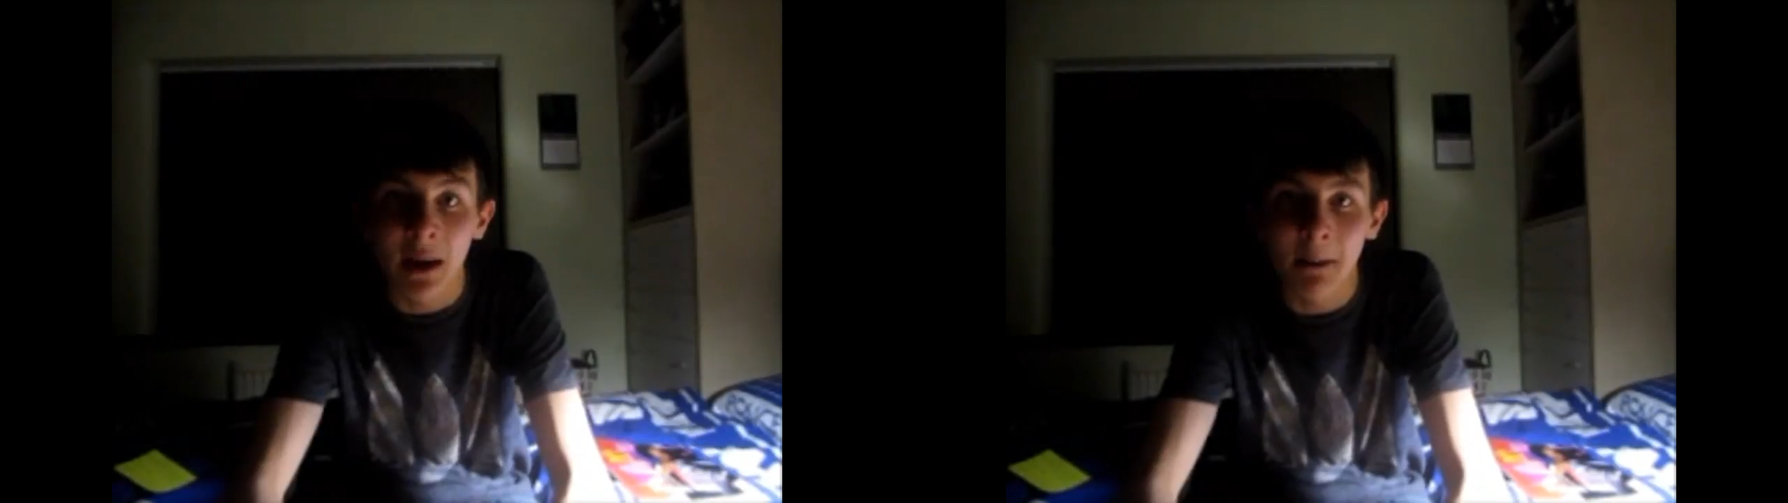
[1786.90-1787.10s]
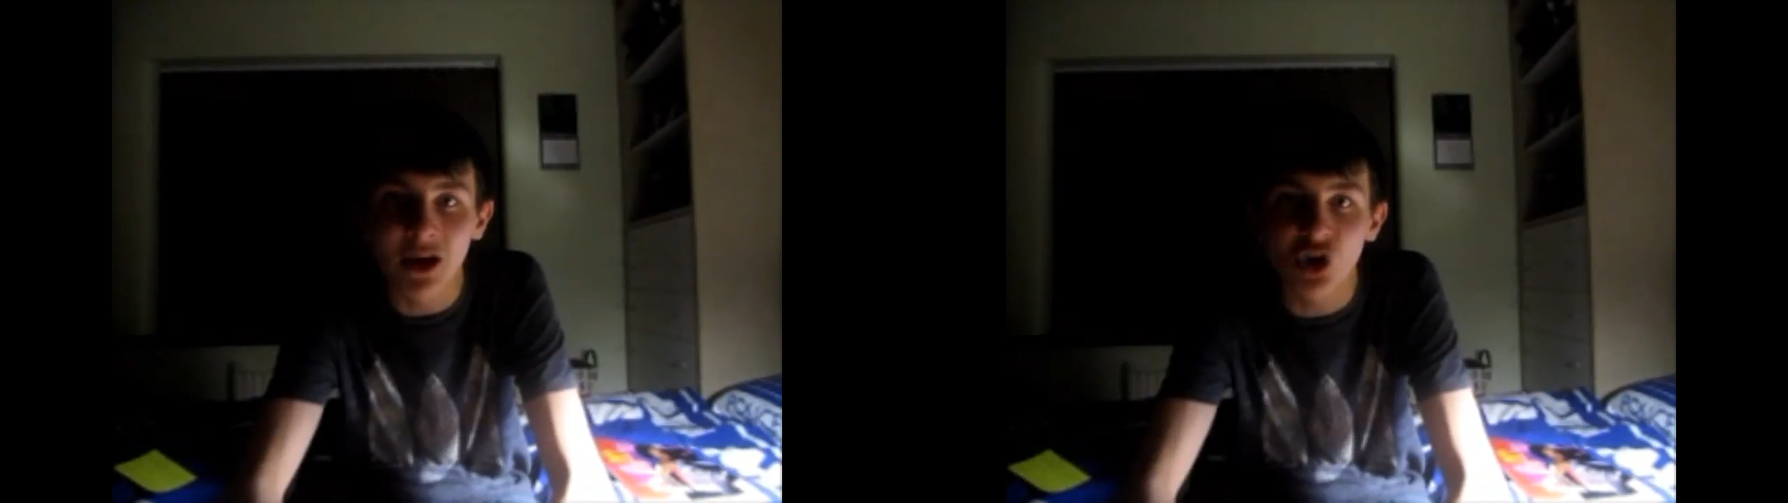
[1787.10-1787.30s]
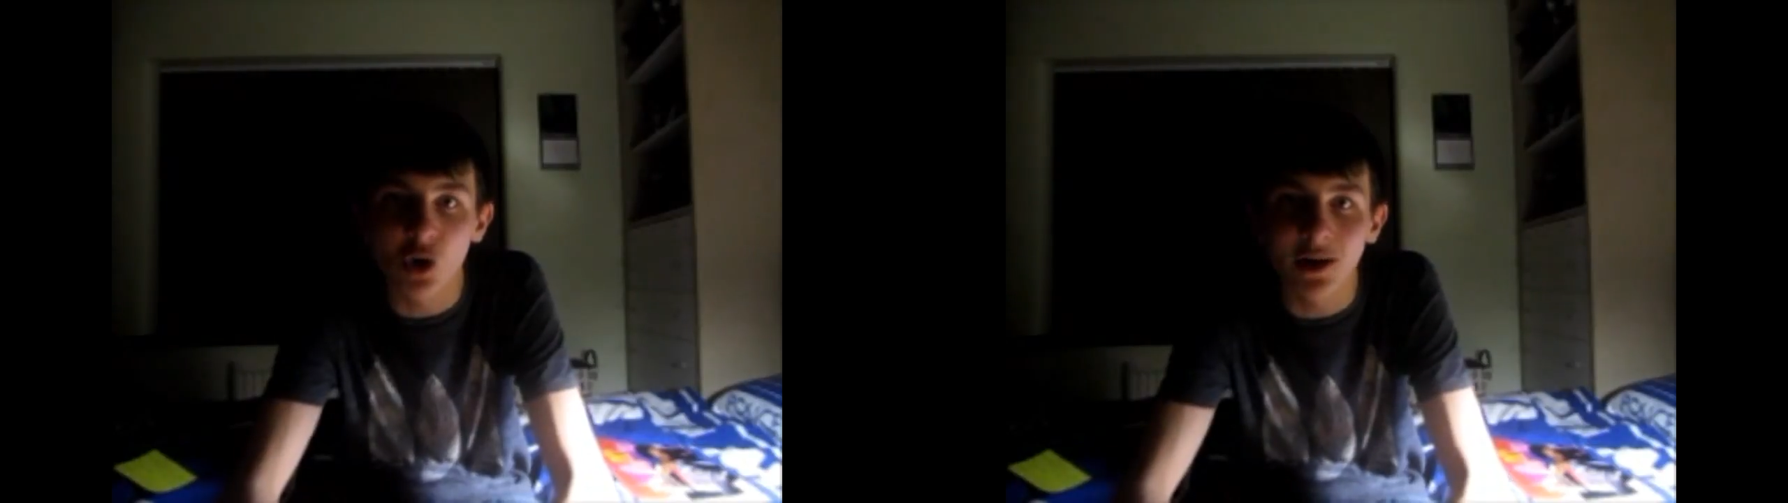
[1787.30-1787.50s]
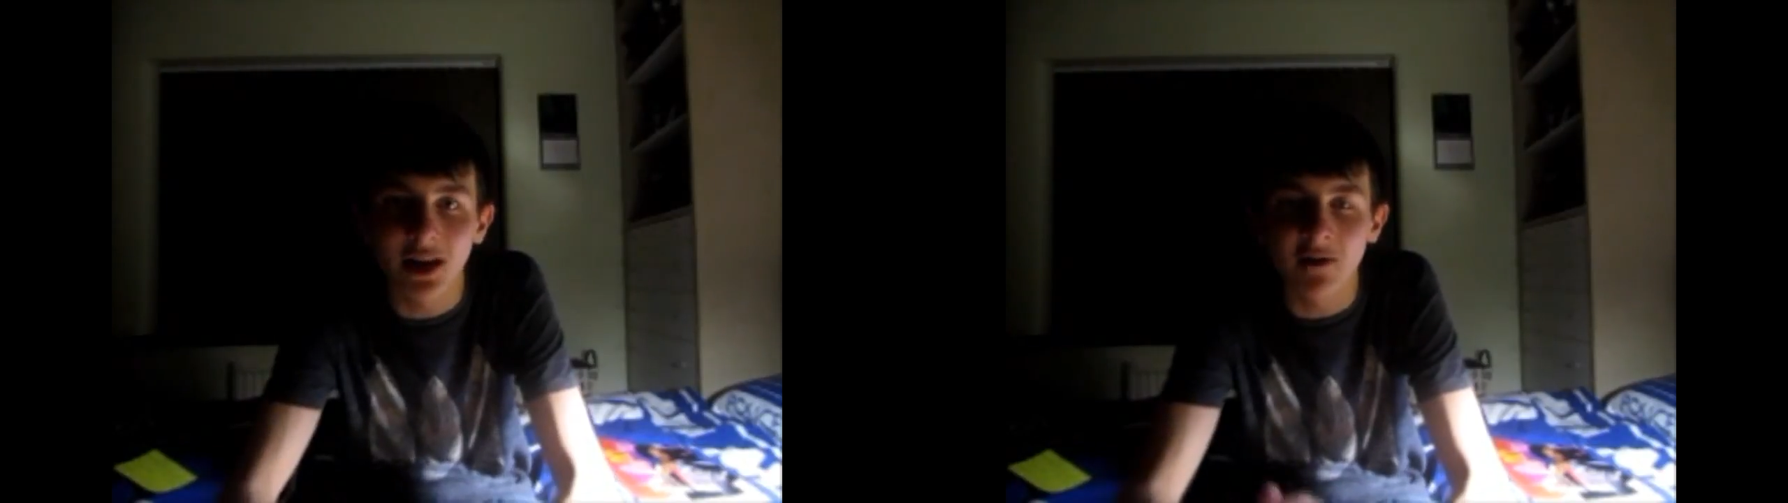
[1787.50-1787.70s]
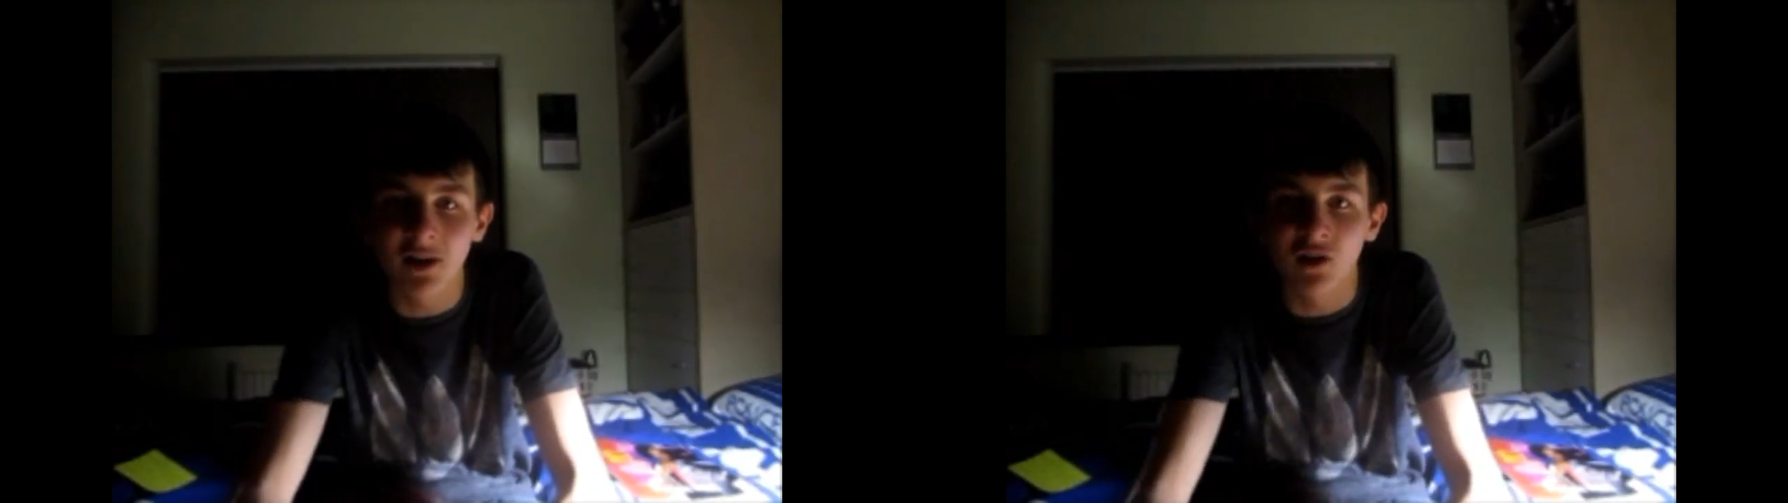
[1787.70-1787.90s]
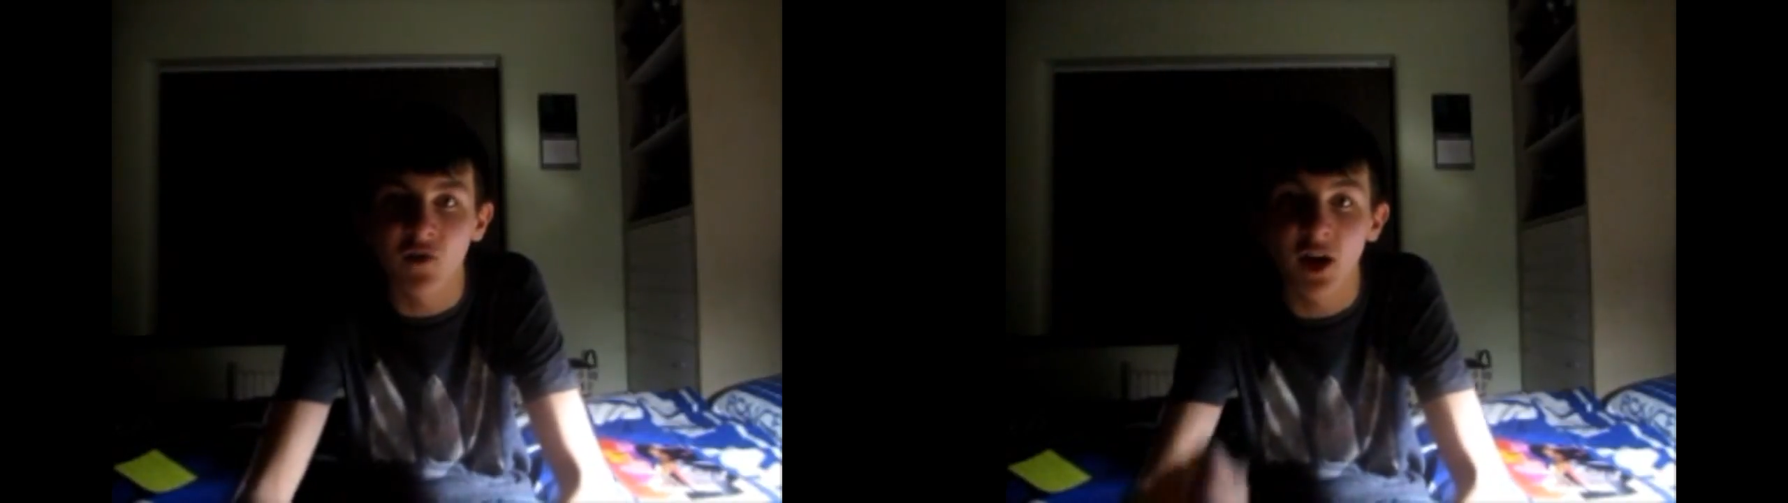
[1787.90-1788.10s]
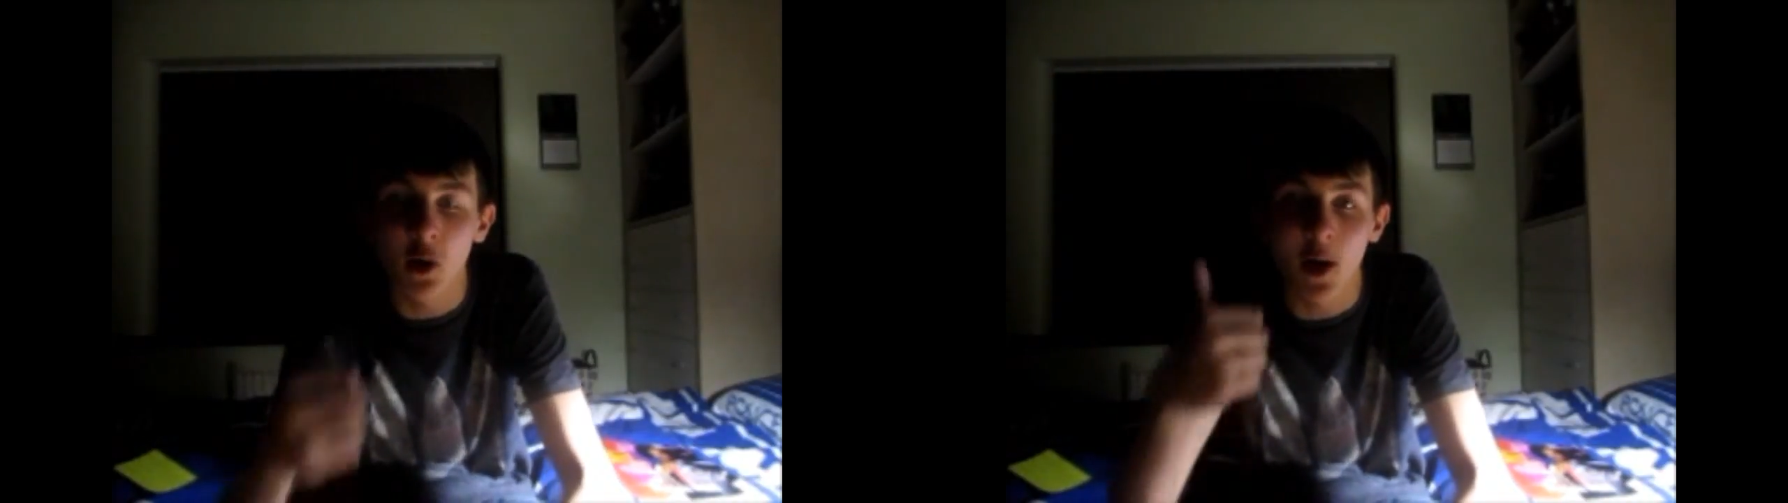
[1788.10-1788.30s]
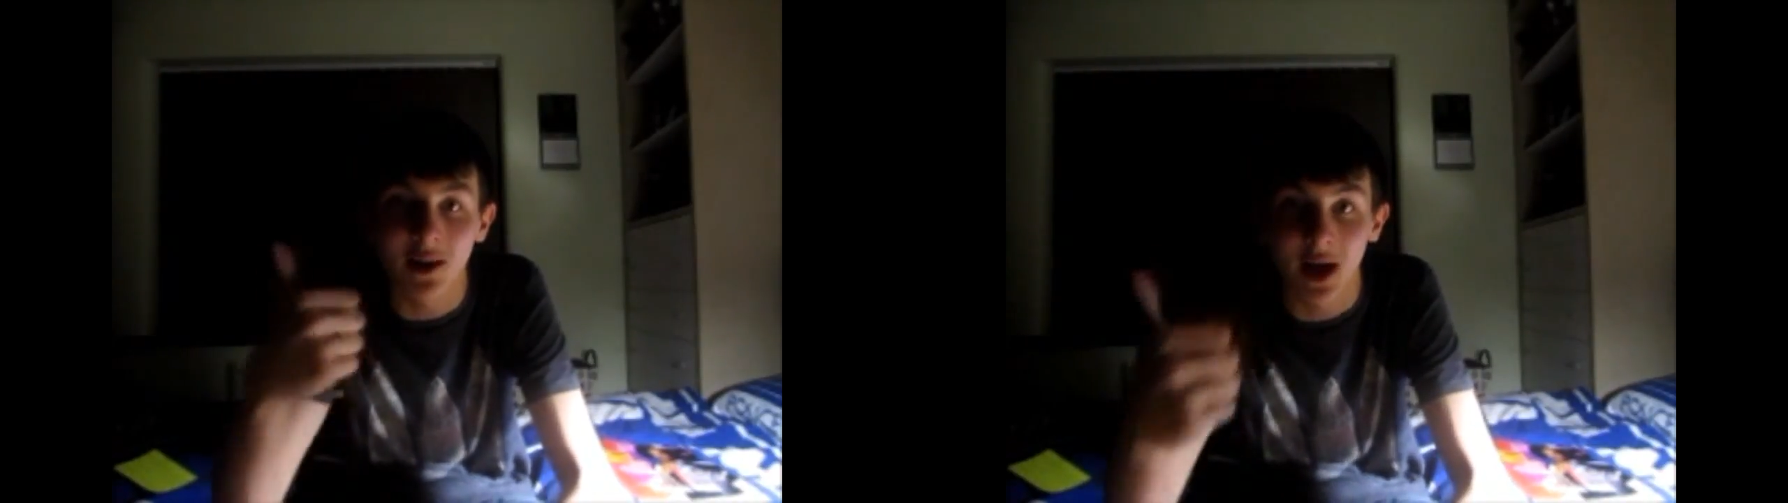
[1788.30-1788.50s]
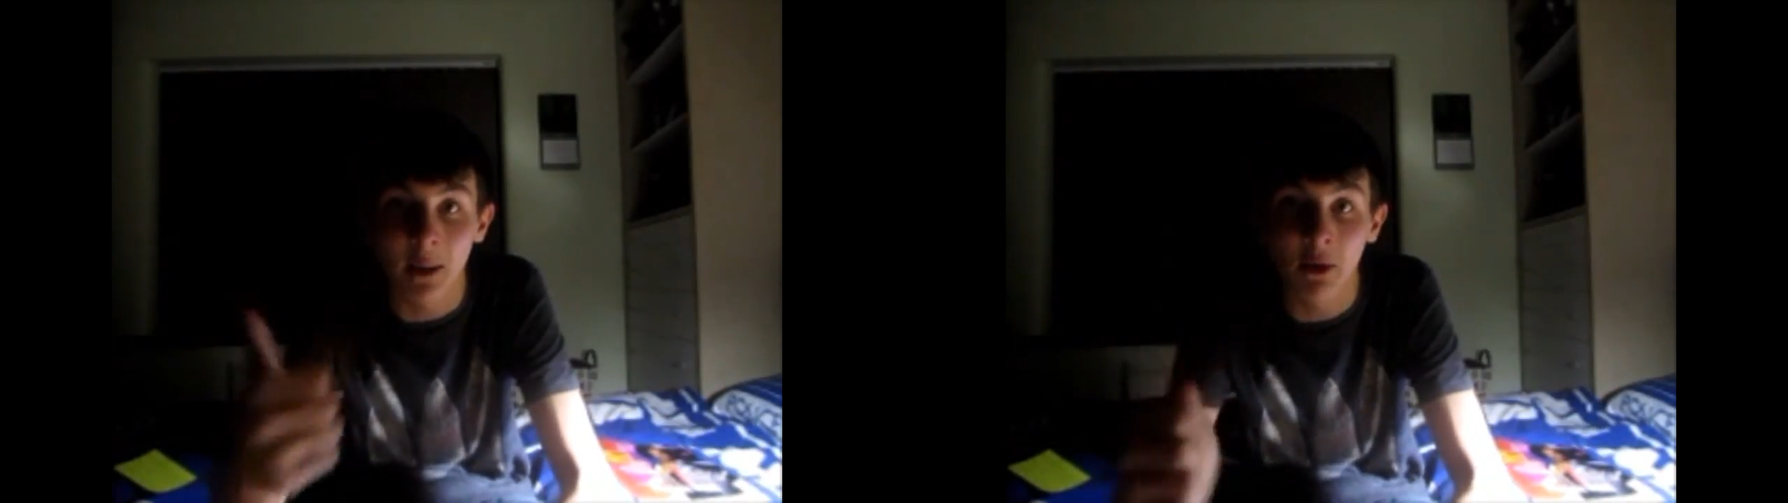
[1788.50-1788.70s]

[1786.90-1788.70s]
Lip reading: Make sure you leave this video a like,